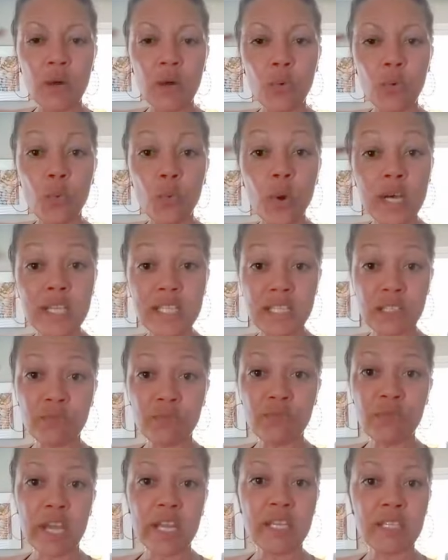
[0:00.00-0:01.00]

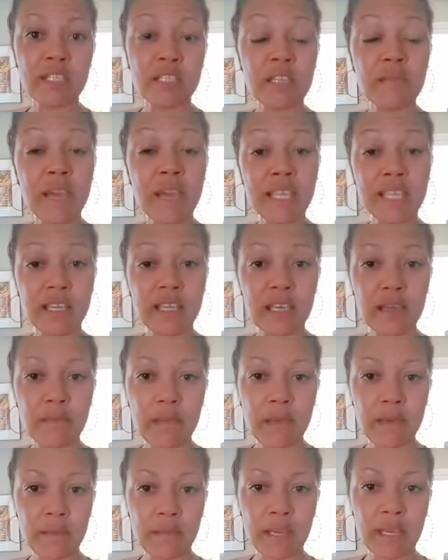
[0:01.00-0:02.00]
wasn't ready to make the
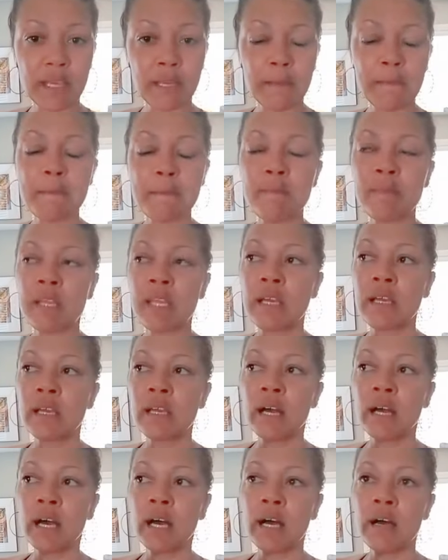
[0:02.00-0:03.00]
commitment.
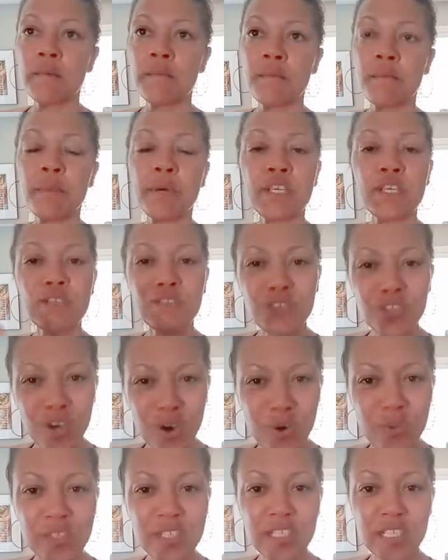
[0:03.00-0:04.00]
But you
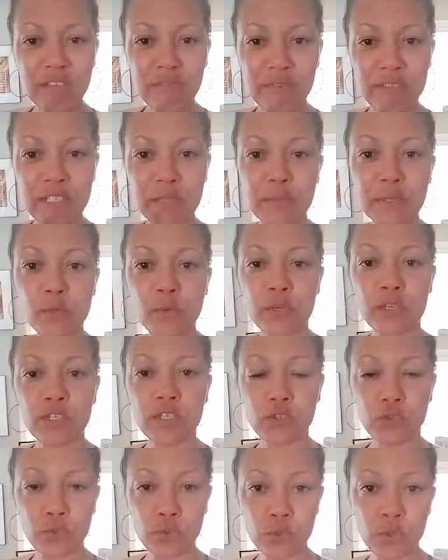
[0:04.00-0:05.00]
know the difference between a
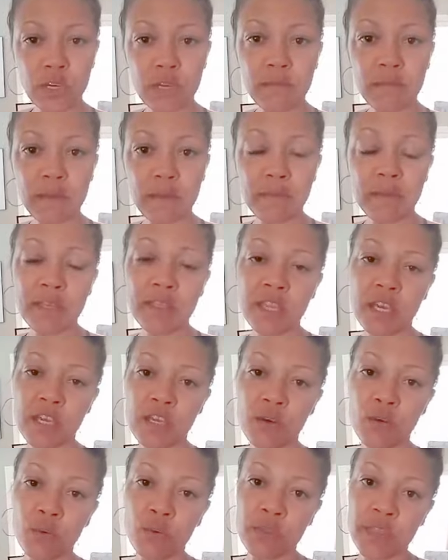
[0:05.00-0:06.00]
true commitment that
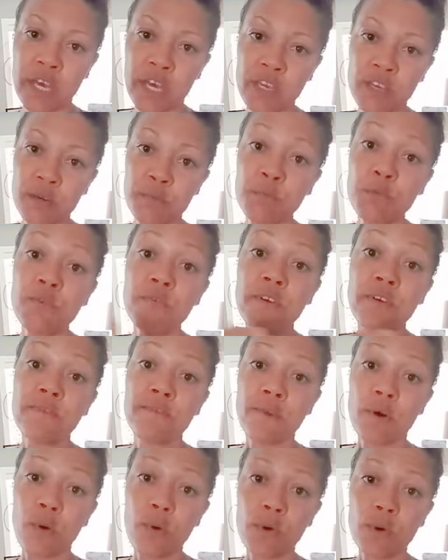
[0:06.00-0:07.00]
you're moving
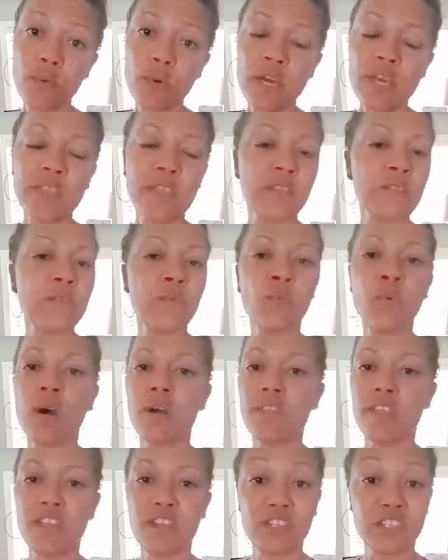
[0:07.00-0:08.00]
forward with and
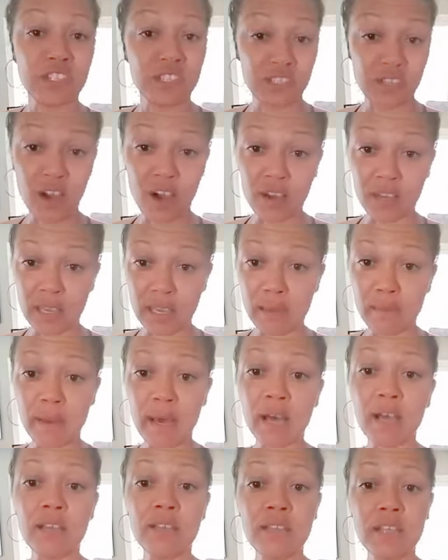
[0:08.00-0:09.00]
one that you're just talking
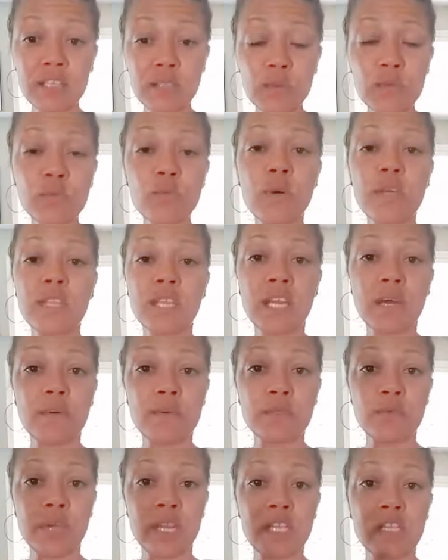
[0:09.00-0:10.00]
about. And this was one that I
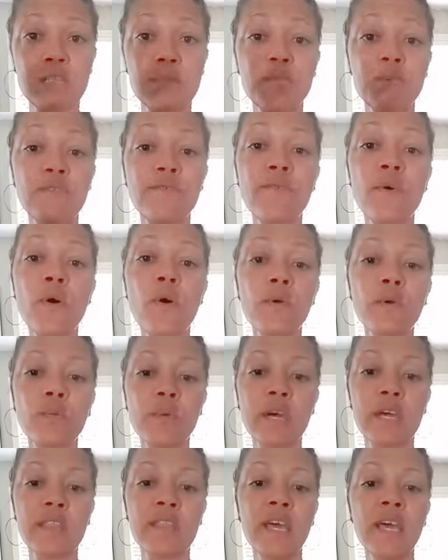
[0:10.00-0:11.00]
was ready to move forward
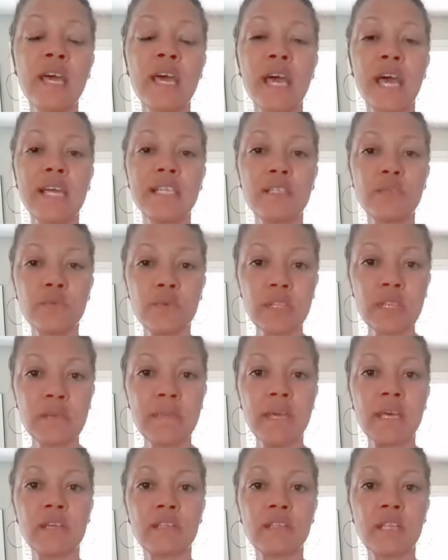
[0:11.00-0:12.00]
with and to really
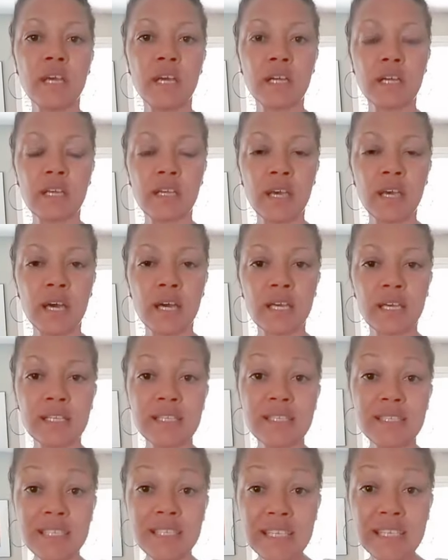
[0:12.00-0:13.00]
make a
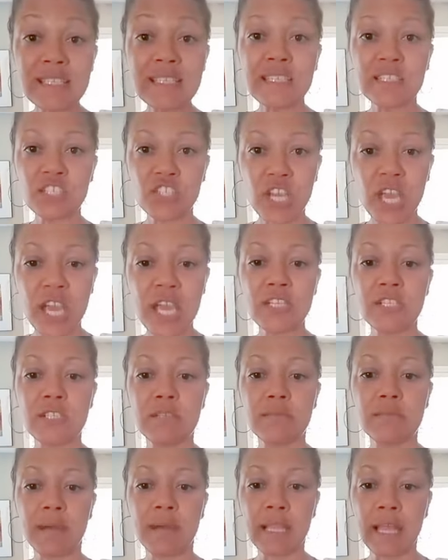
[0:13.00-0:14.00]
consistent change in
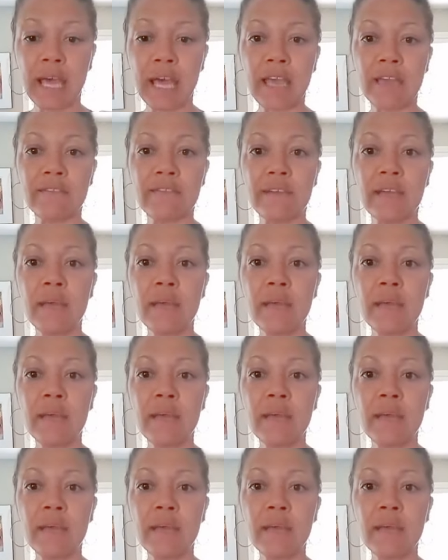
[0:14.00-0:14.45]
my life.